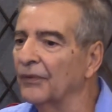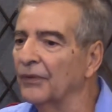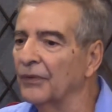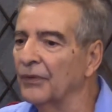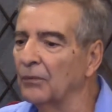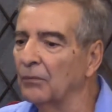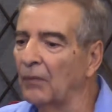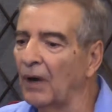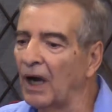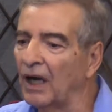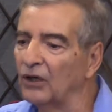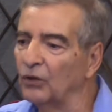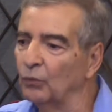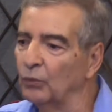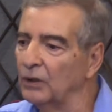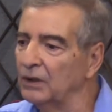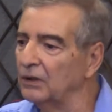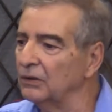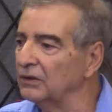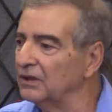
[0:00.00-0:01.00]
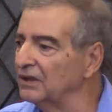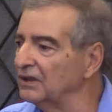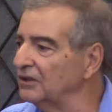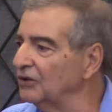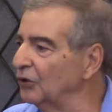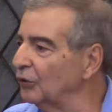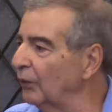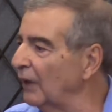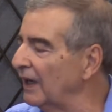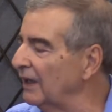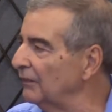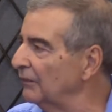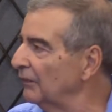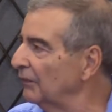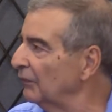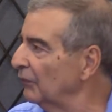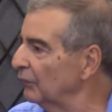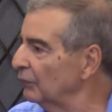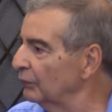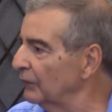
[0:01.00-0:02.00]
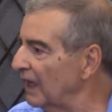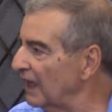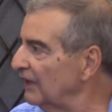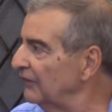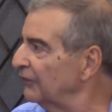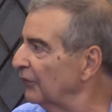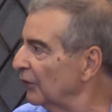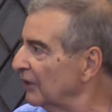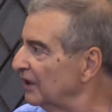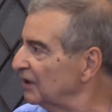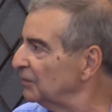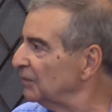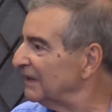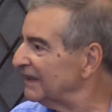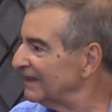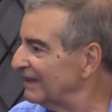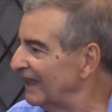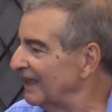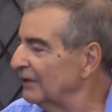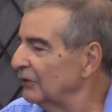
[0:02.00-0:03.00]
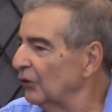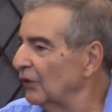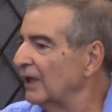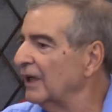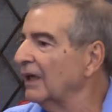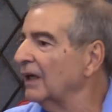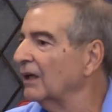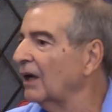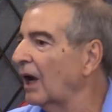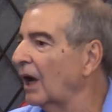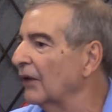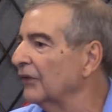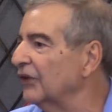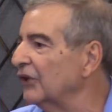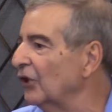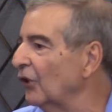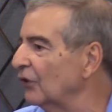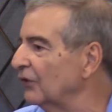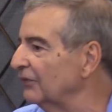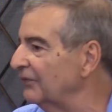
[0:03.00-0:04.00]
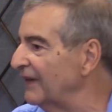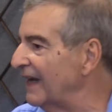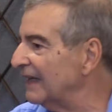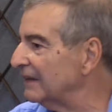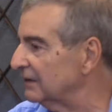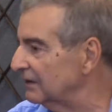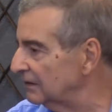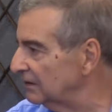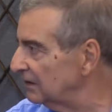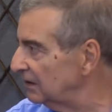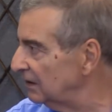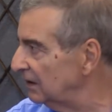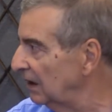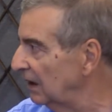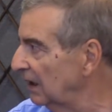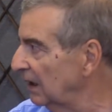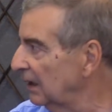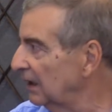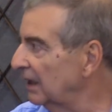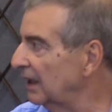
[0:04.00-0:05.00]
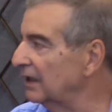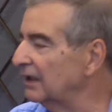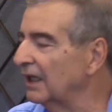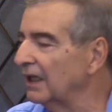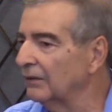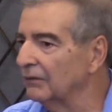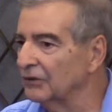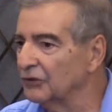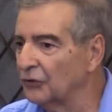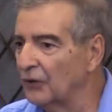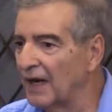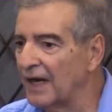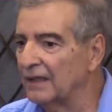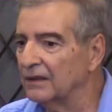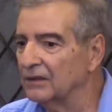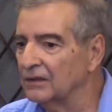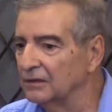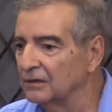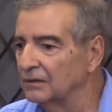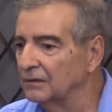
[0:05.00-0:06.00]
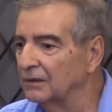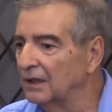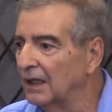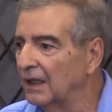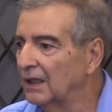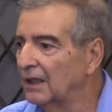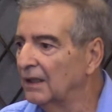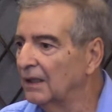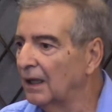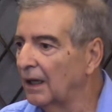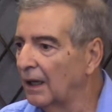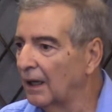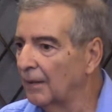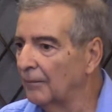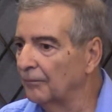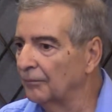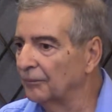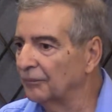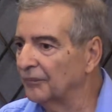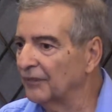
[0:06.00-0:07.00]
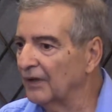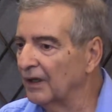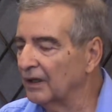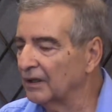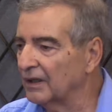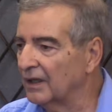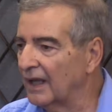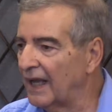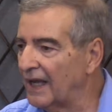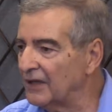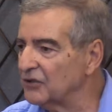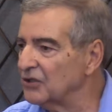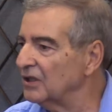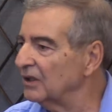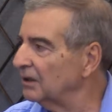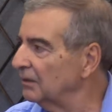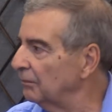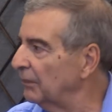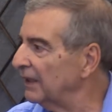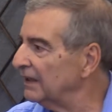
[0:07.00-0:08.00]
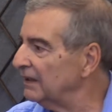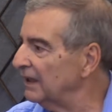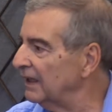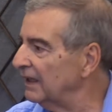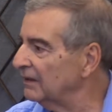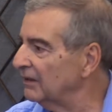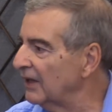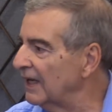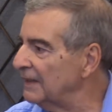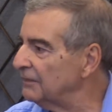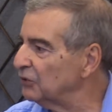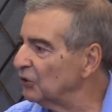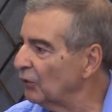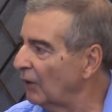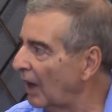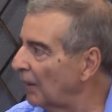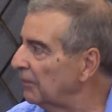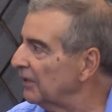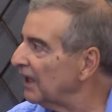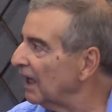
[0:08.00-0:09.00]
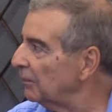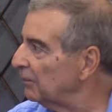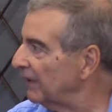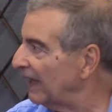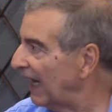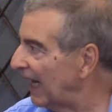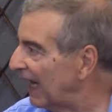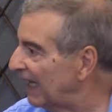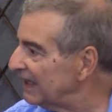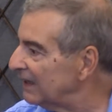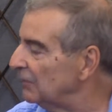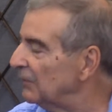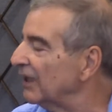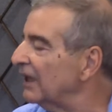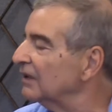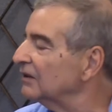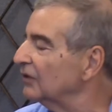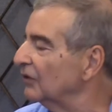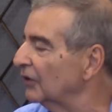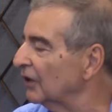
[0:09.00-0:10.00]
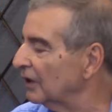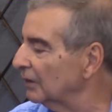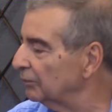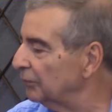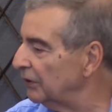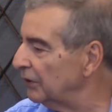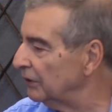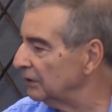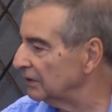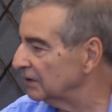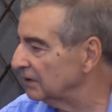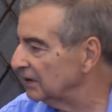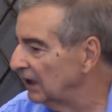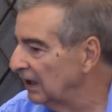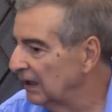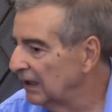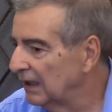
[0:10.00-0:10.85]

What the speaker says: the modern world isn't quite ready for this because they're looking at all the old vectors. And they were trying to catch it, but it keeps cropping up behind them because of the computers.